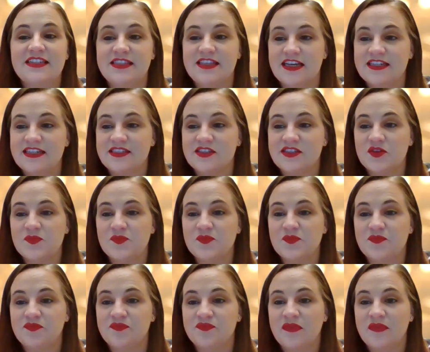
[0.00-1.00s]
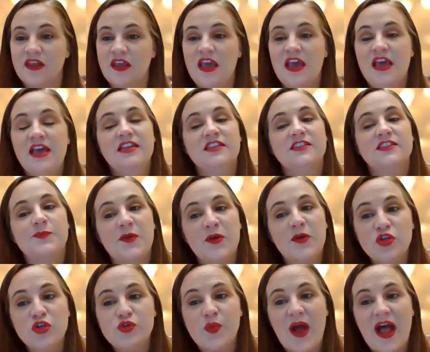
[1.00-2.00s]
this:
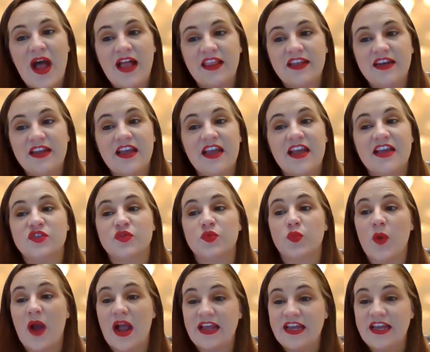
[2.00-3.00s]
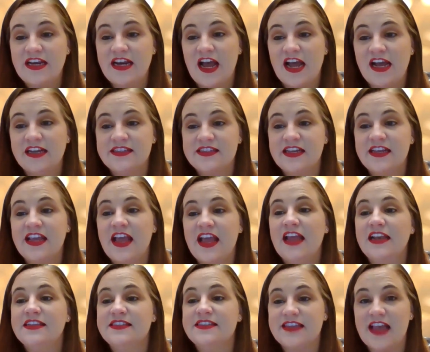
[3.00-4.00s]
"Spirituality is recognizing
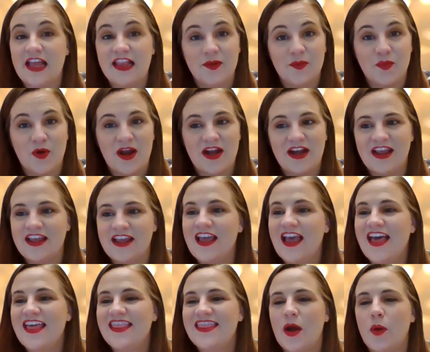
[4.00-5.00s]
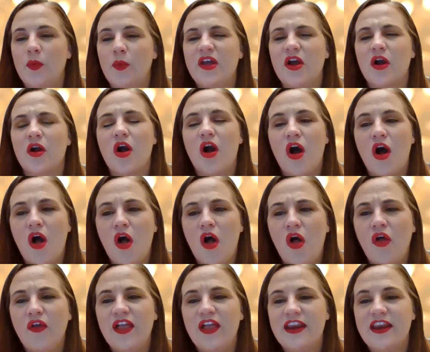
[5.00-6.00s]
and celebrating that we are
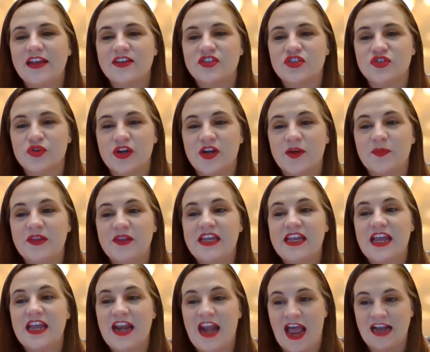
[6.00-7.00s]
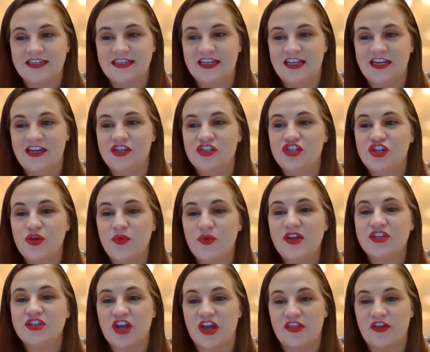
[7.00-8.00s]
all inextricably connected to
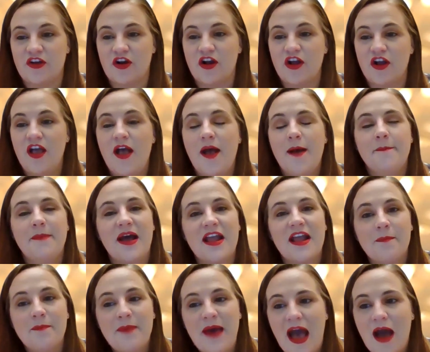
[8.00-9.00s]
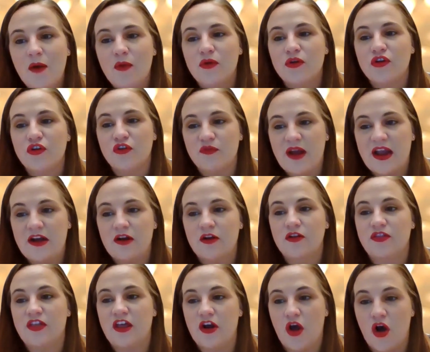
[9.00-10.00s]
each other by a power greater
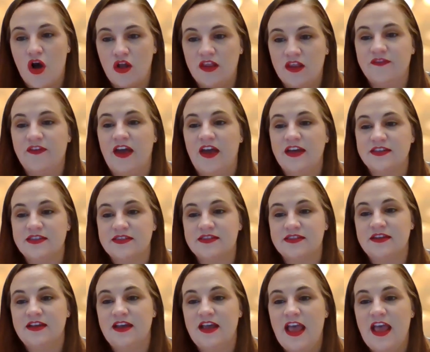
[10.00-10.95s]
than all of us,